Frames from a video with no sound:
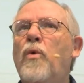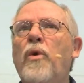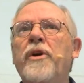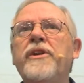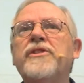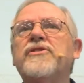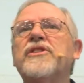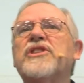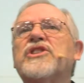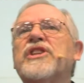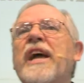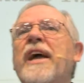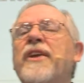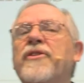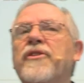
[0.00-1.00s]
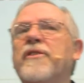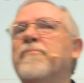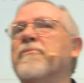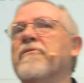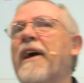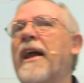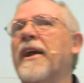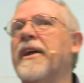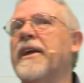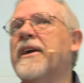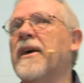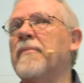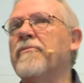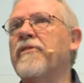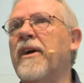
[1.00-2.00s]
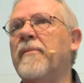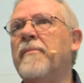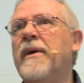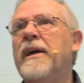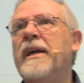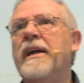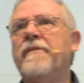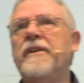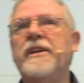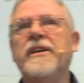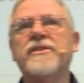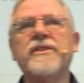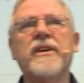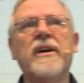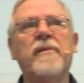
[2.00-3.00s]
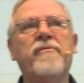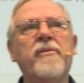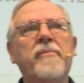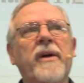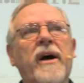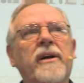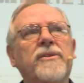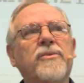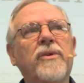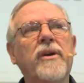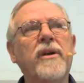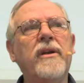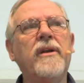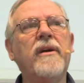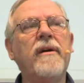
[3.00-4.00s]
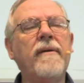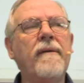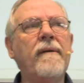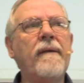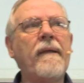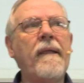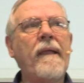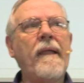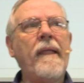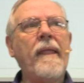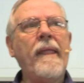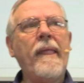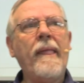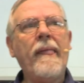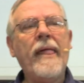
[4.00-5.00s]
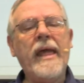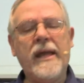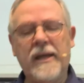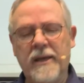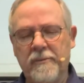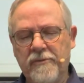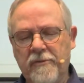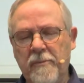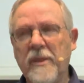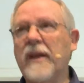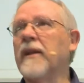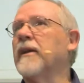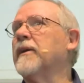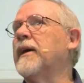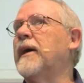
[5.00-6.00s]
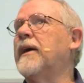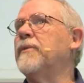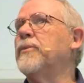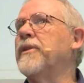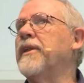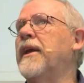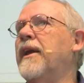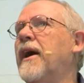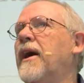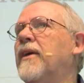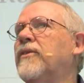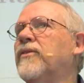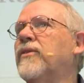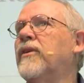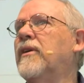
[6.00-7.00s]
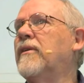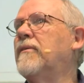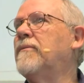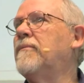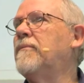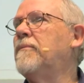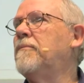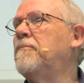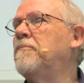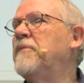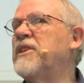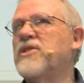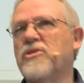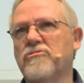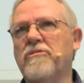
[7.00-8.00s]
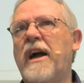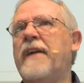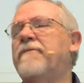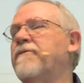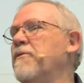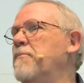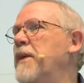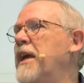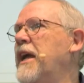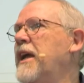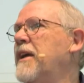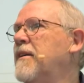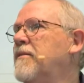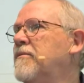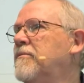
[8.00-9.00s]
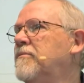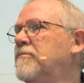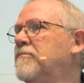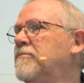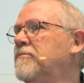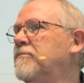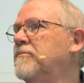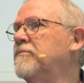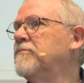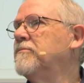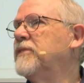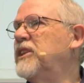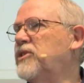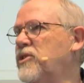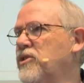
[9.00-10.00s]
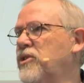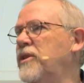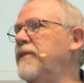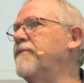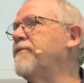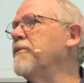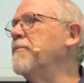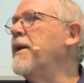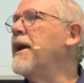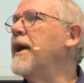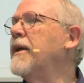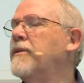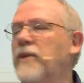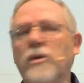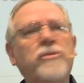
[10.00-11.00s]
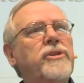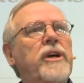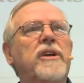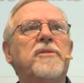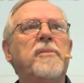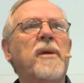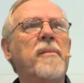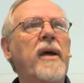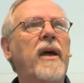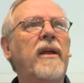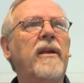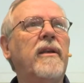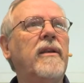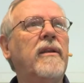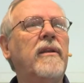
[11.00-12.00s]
Where does the standard of morality come from if it doesn't come from God's Word? It comes from the little God within us. This is right for me. This is good for me. Don't judge me, man.